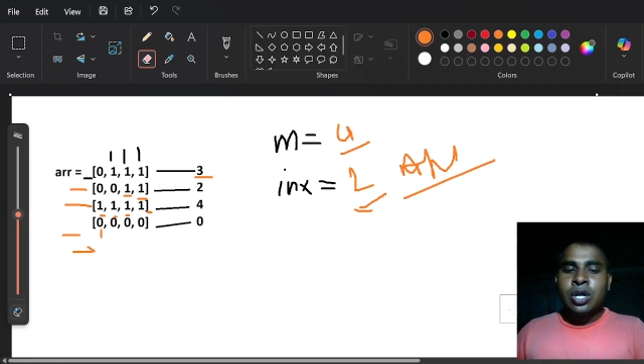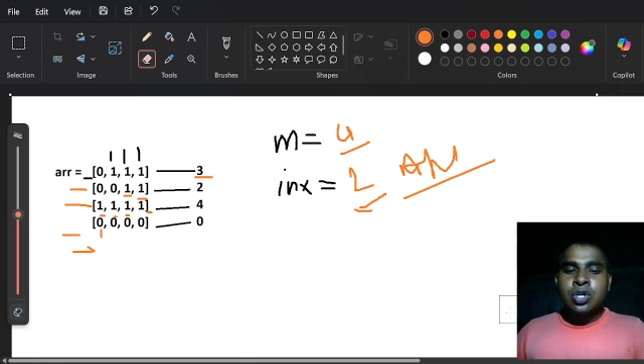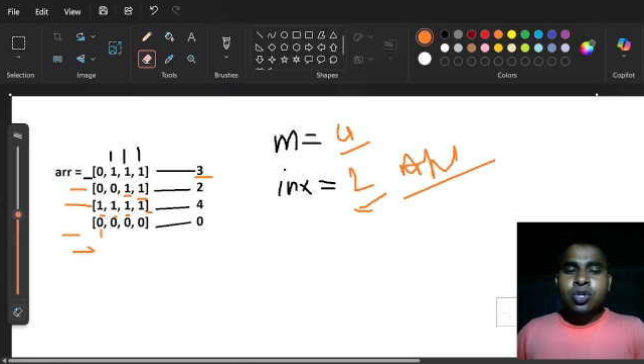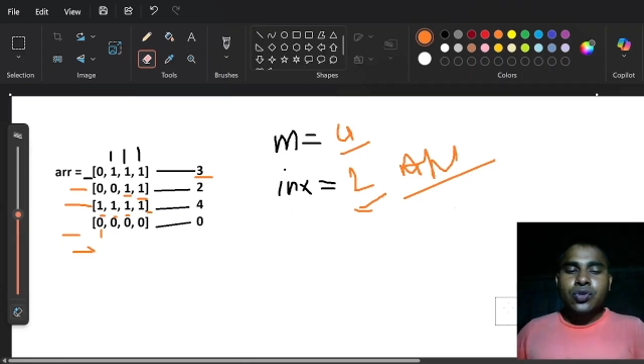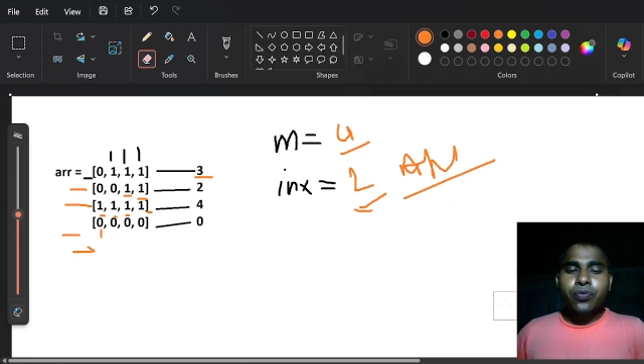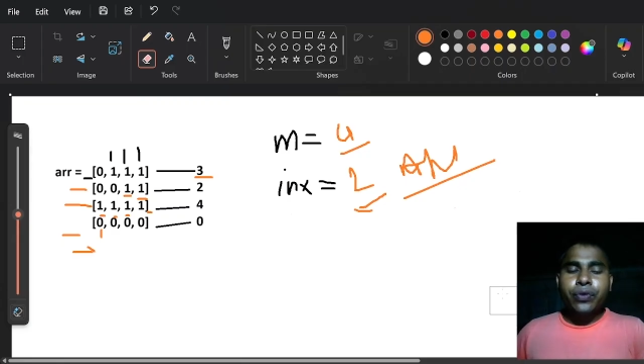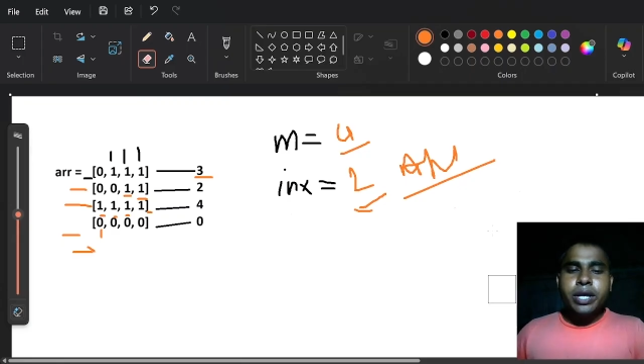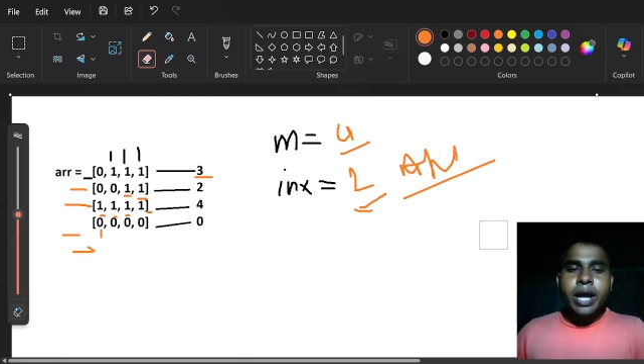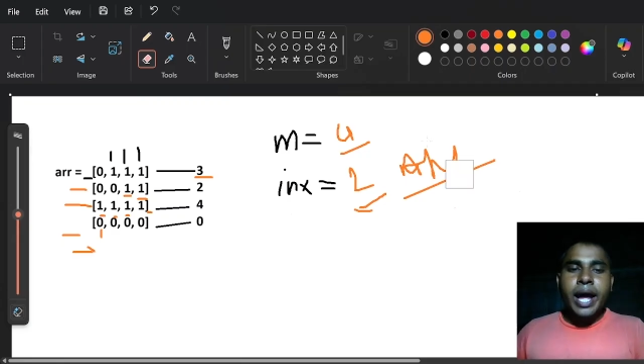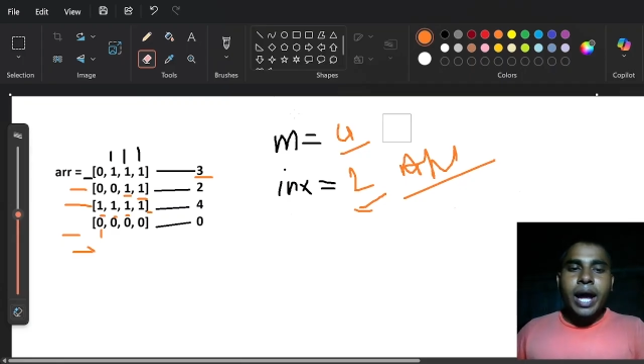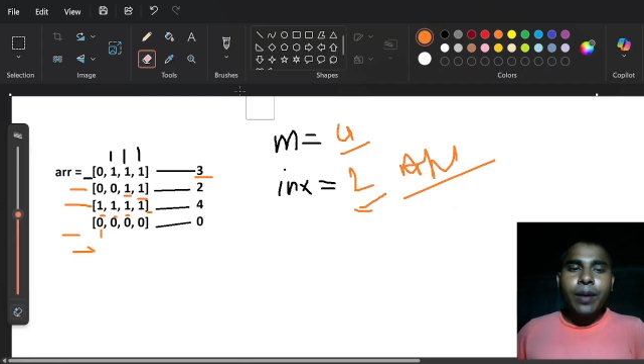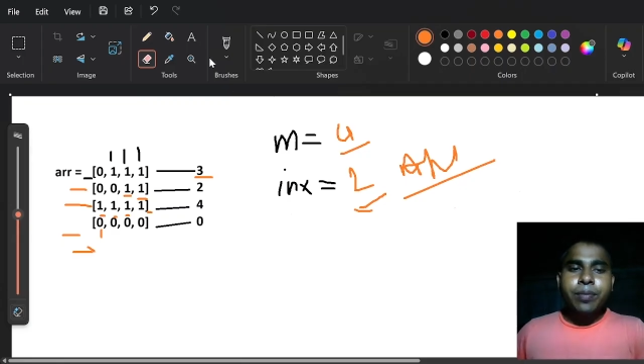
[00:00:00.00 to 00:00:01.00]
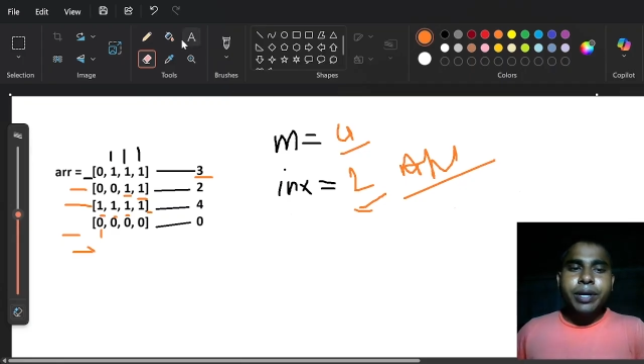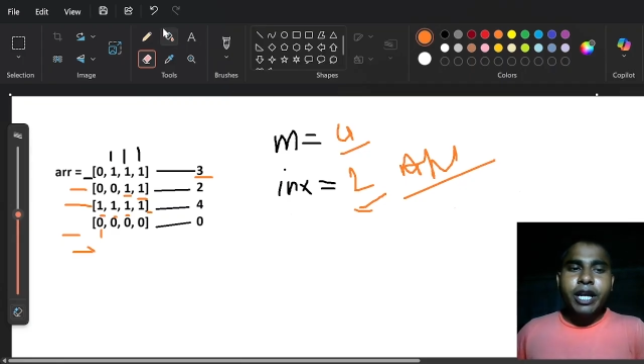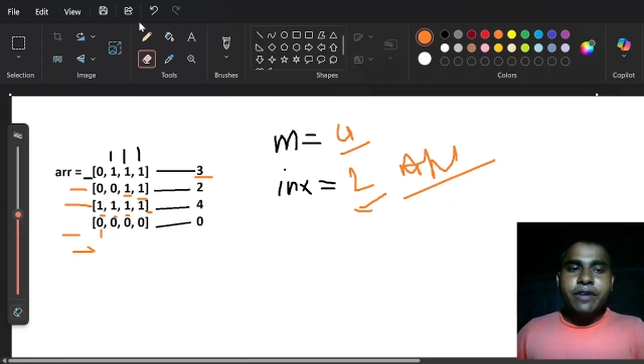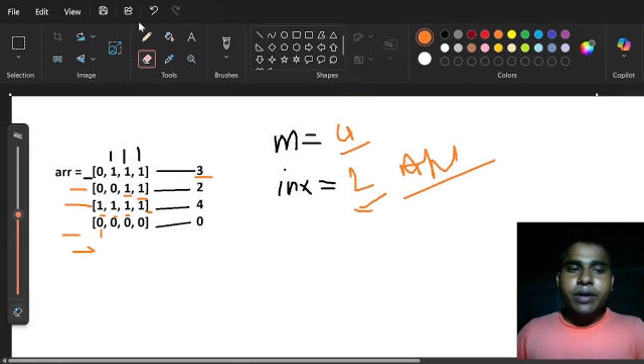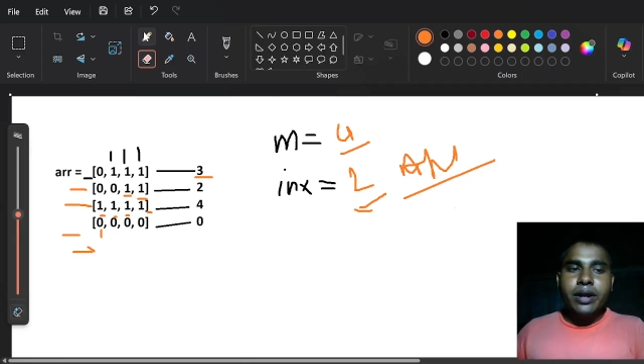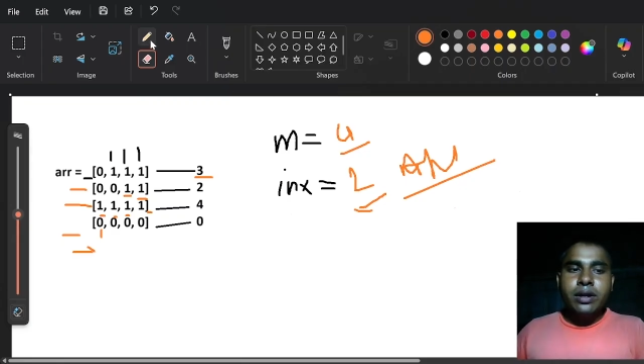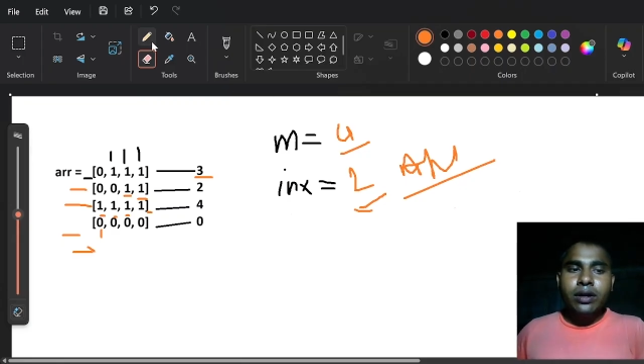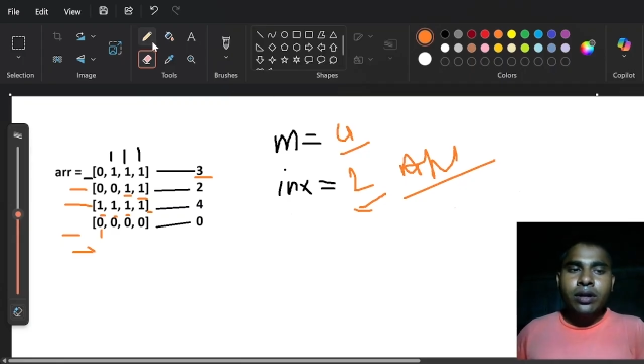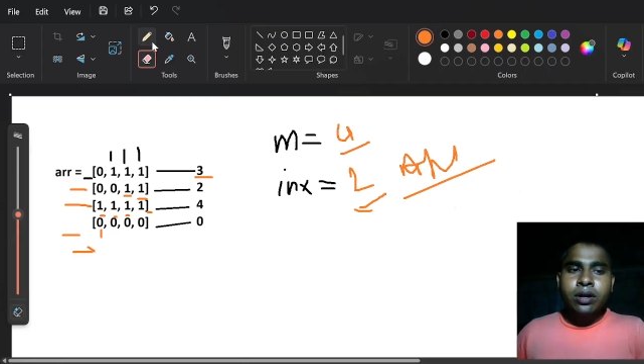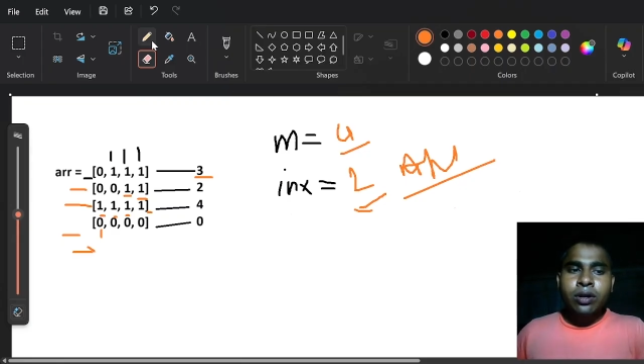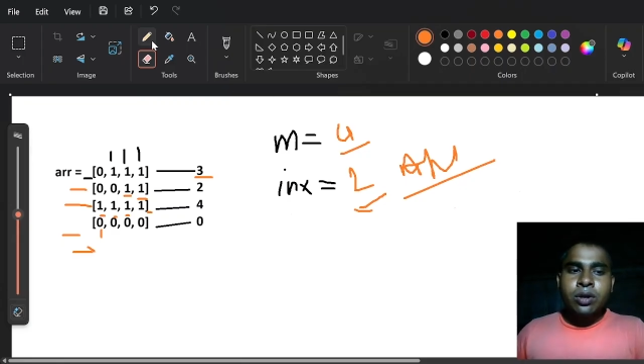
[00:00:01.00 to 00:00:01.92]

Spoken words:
So we have given